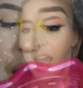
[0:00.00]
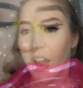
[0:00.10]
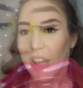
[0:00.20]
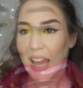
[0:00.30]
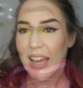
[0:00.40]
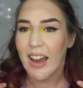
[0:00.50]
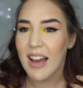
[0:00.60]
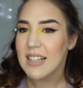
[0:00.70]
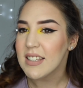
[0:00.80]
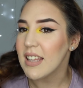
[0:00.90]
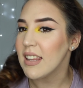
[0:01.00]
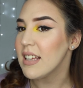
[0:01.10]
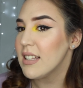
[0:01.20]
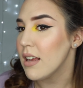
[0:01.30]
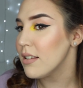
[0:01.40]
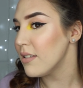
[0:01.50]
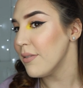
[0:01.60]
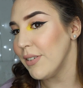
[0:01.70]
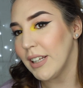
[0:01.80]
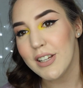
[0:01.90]
Okay guys, so this is the
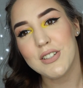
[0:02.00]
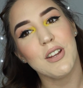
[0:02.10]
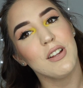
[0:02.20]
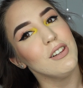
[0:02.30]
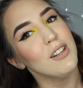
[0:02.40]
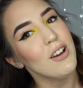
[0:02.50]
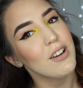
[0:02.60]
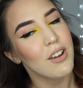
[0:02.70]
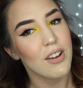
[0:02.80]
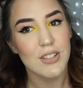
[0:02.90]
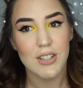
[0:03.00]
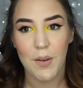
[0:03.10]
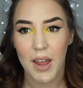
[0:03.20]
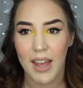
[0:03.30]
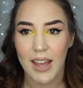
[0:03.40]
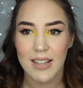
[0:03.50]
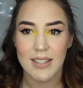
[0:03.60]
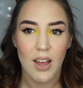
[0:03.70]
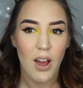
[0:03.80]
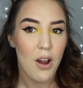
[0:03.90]
finished look. So it
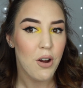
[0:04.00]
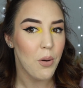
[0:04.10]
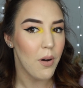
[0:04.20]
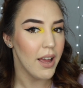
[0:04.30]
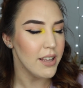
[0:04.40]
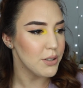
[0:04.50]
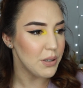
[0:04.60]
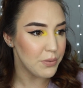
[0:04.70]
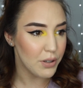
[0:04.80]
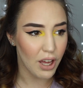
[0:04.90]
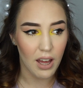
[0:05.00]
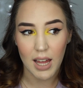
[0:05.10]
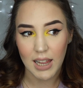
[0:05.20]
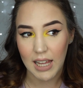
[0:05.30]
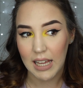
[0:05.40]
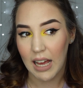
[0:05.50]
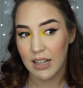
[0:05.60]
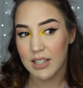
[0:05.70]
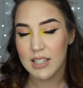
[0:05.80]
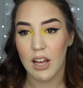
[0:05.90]
is quite sort of girly
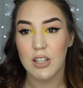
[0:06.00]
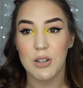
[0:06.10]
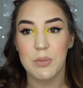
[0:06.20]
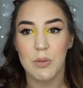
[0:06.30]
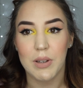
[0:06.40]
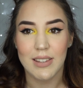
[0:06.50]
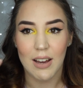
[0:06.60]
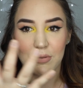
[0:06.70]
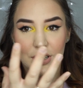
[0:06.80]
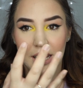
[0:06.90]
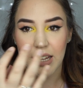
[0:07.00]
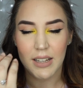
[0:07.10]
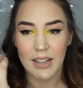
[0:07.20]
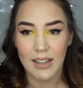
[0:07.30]
and subtle, but with that really